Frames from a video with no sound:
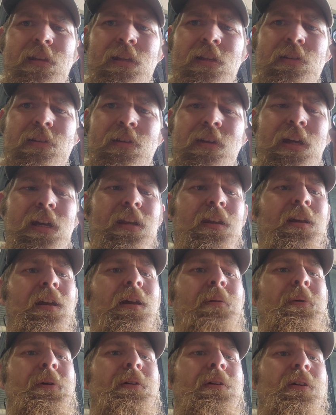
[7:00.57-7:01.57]
inside
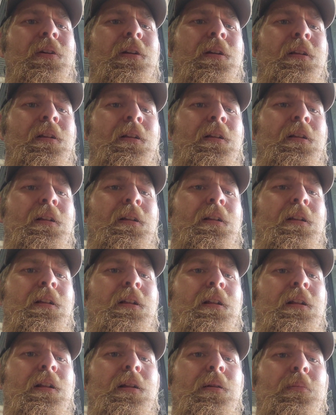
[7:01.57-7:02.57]
diameter
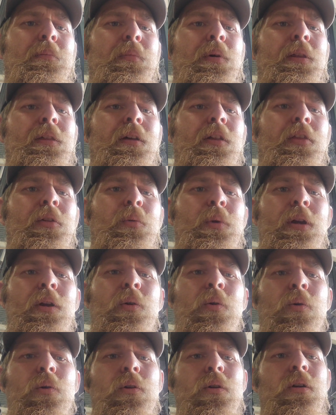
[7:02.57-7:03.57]
with a
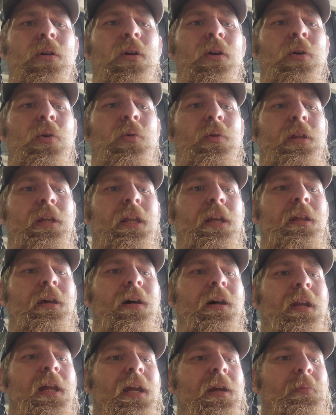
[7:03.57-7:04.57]
3/4 OD
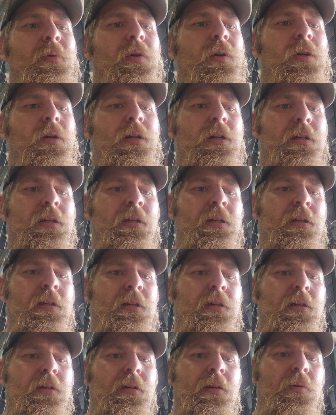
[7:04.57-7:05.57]
diameter,
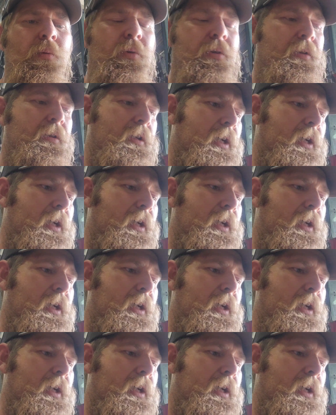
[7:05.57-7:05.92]
which is